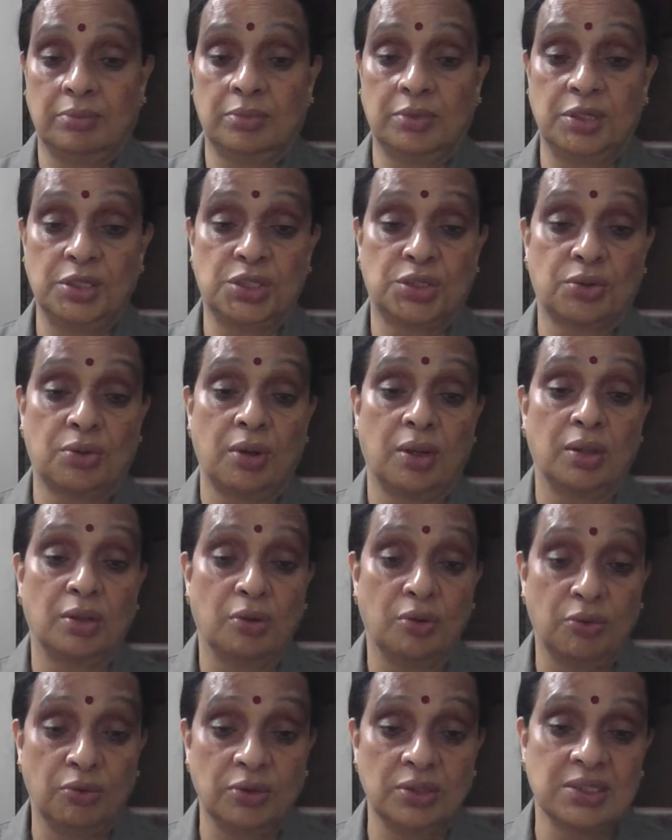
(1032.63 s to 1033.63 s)
destroying the
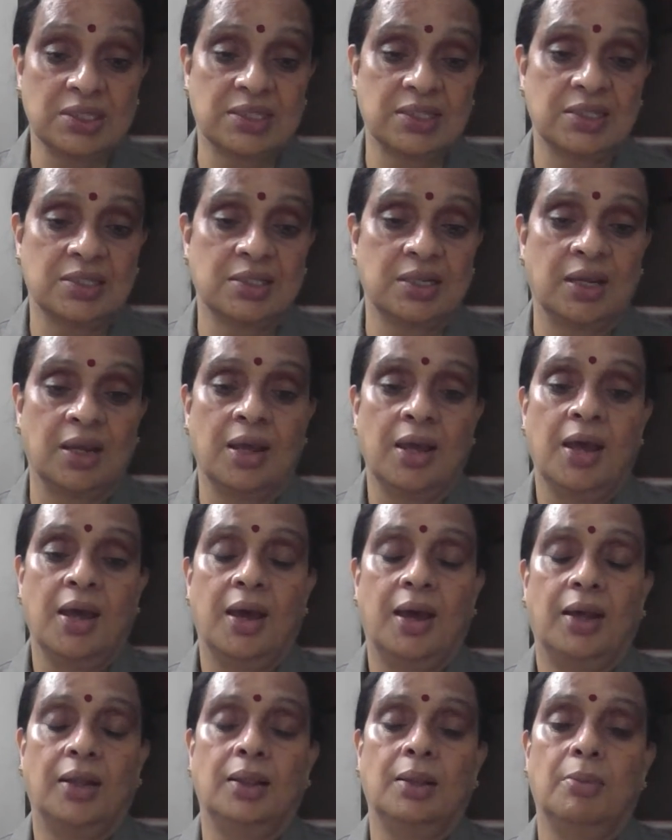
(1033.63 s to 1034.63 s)
whole city,
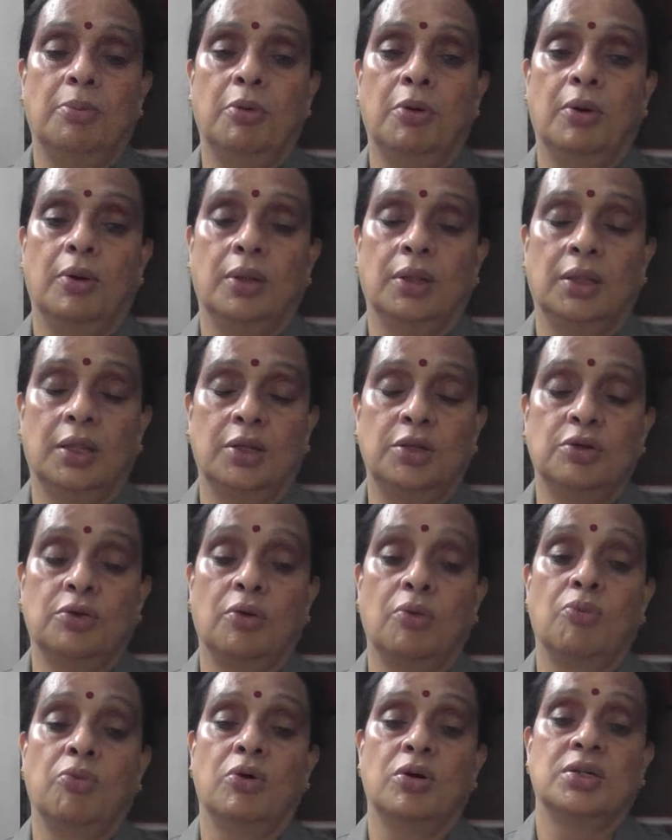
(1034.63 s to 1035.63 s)
and the
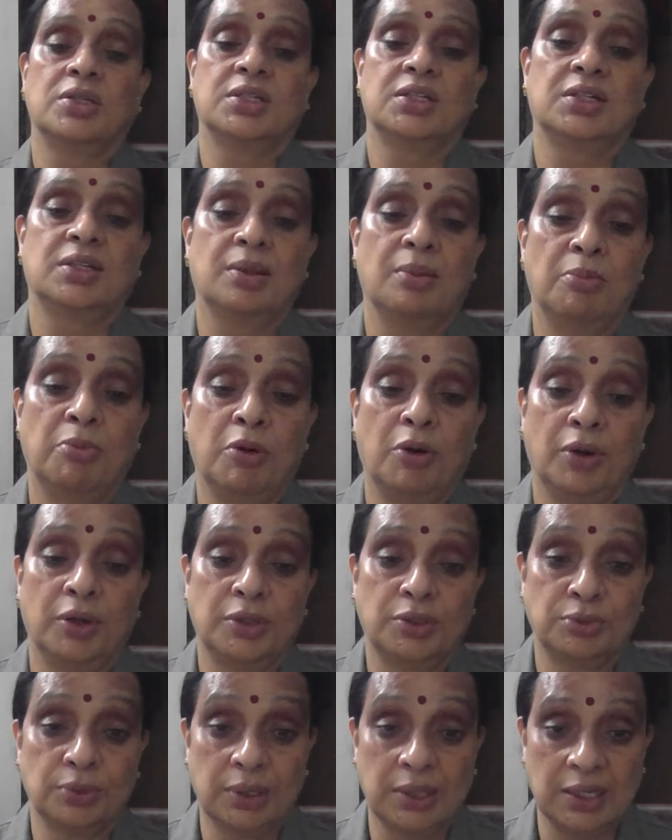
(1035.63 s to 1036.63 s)
dog wanted the boy
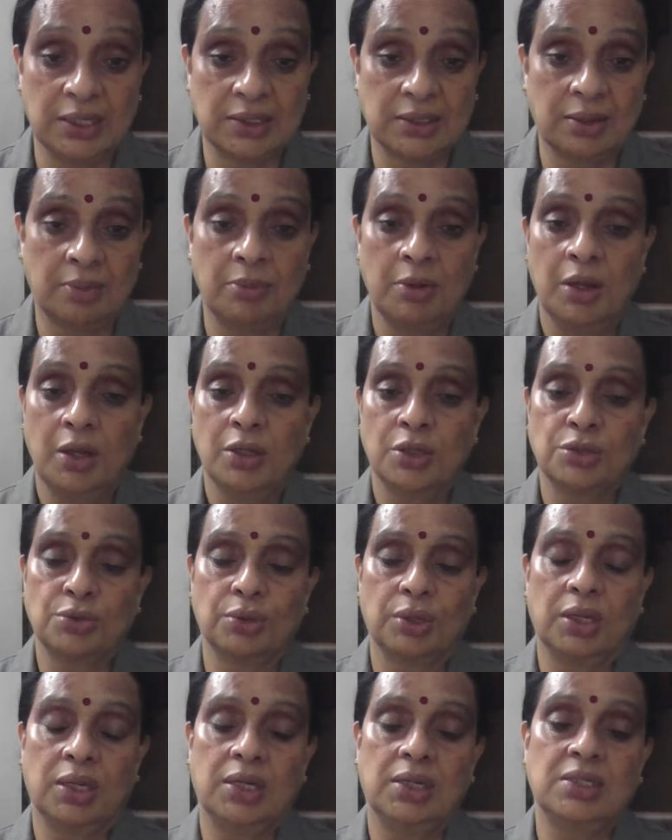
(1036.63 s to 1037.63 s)
to get up, so
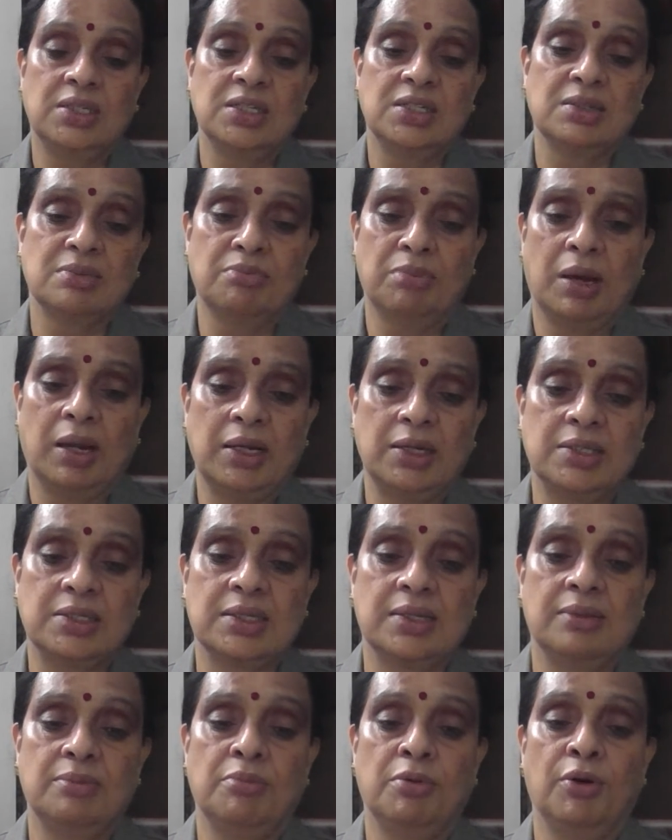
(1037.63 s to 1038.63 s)
he just bites
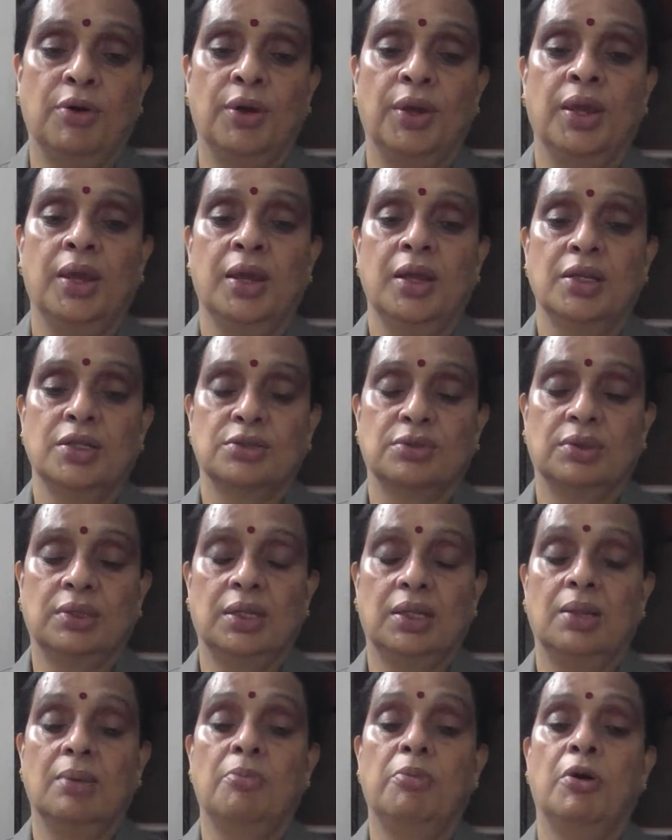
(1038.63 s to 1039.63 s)
the boy so
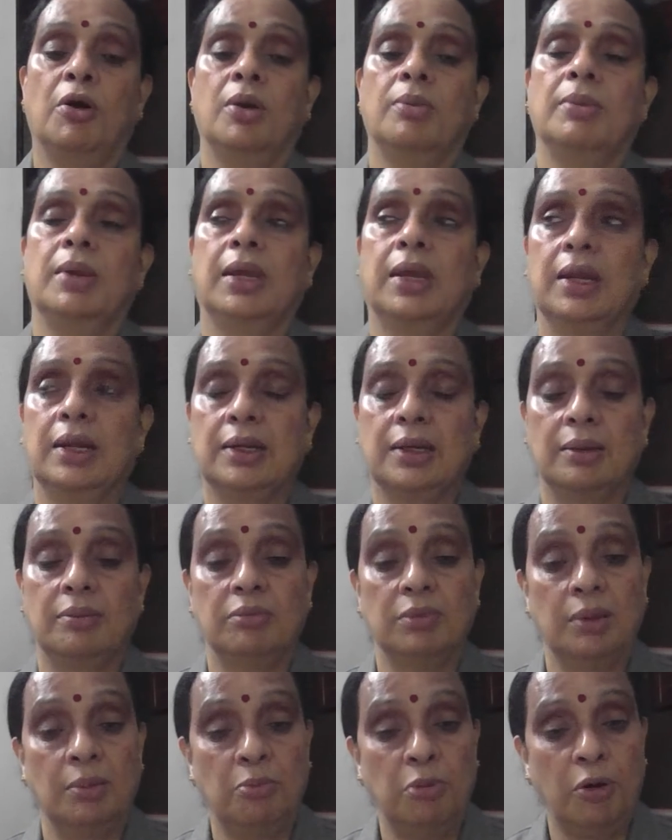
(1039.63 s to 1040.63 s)
that the boy may get
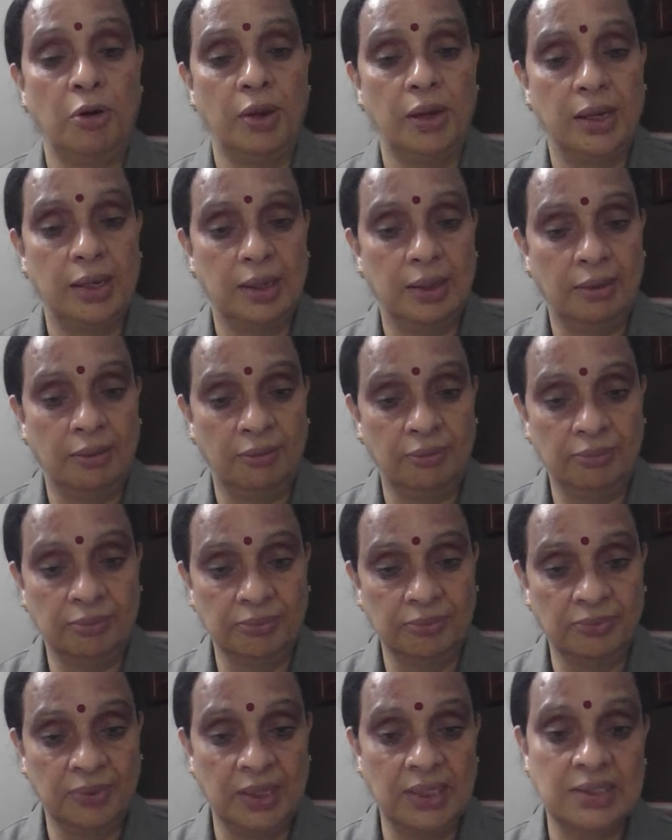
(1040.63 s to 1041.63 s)
up. The boy
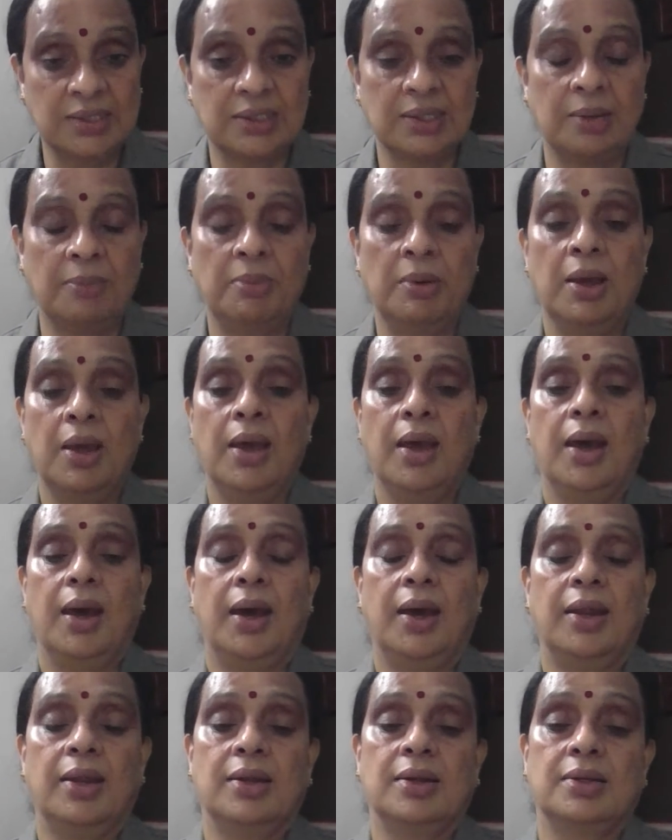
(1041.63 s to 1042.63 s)
wakes up,
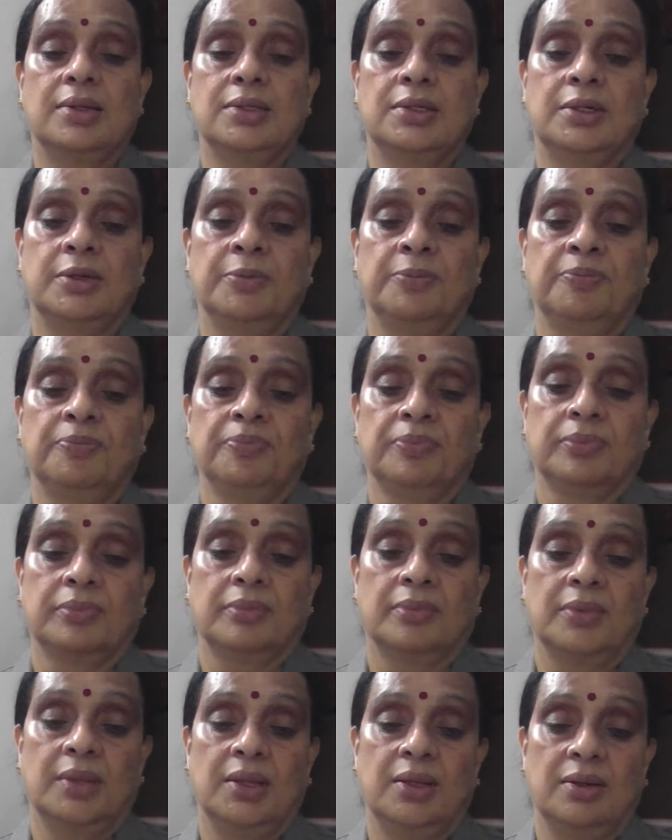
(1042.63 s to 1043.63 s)
and
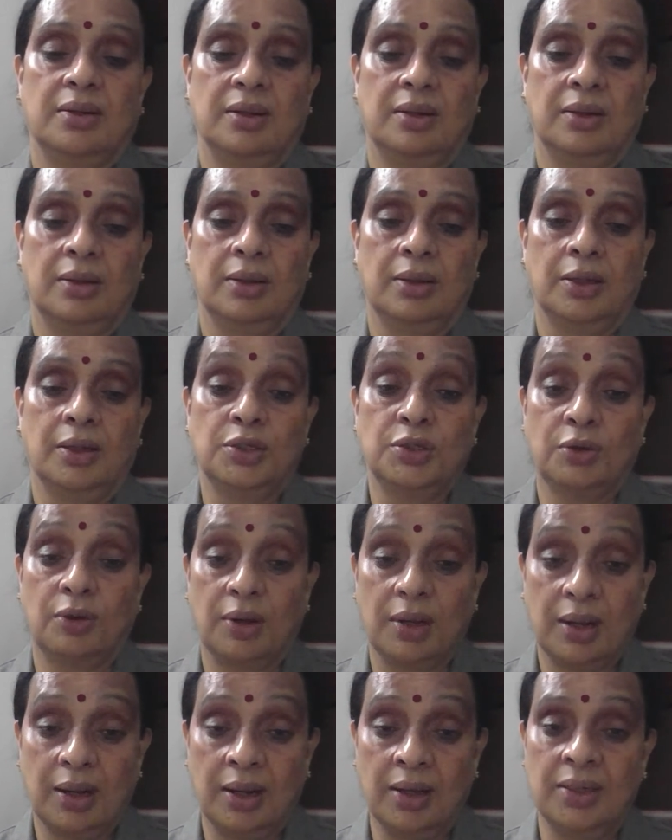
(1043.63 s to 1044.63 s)
then the
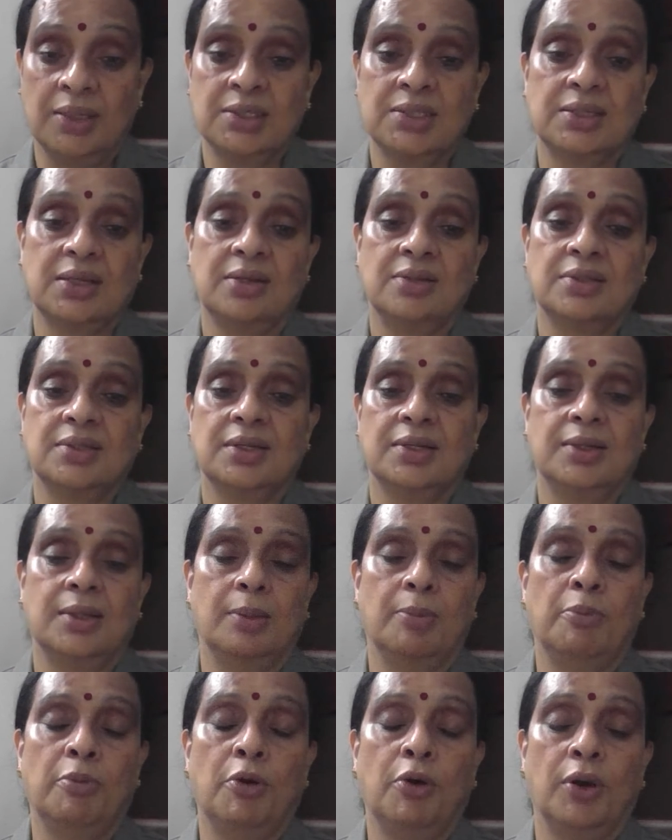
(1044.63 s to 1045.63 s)
dog understands that the
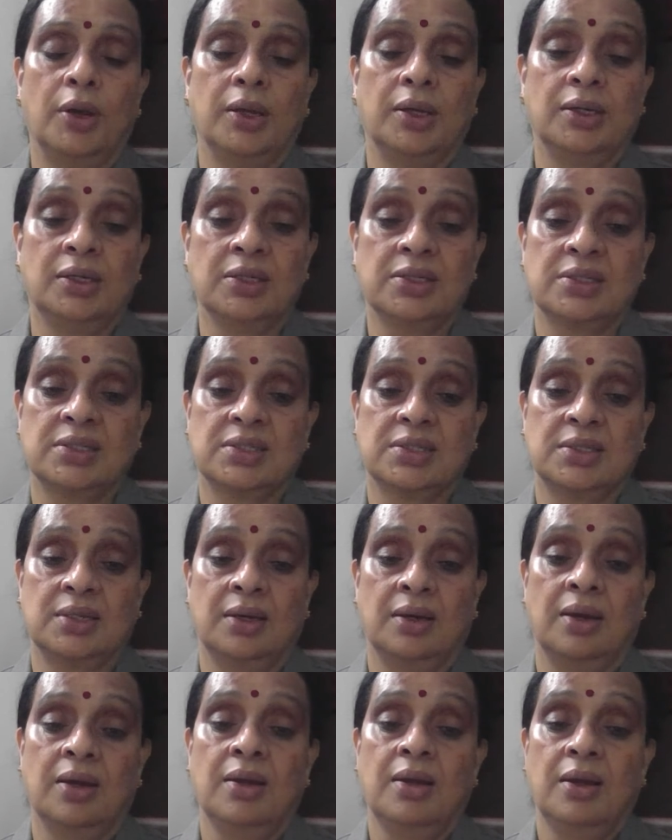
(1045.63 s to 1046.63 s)
boy is
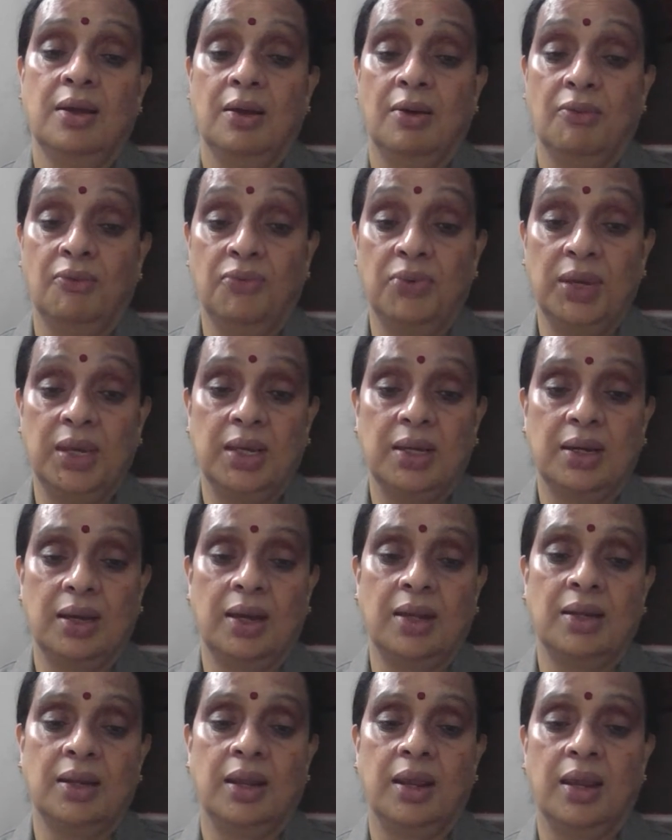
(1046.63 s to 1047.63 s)
weak
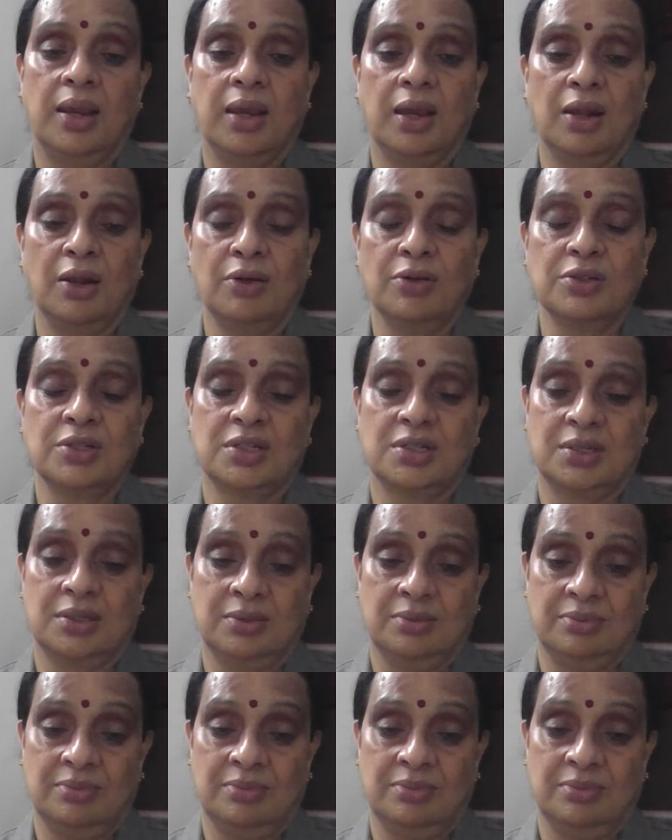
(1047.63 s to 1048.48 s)
and he cannot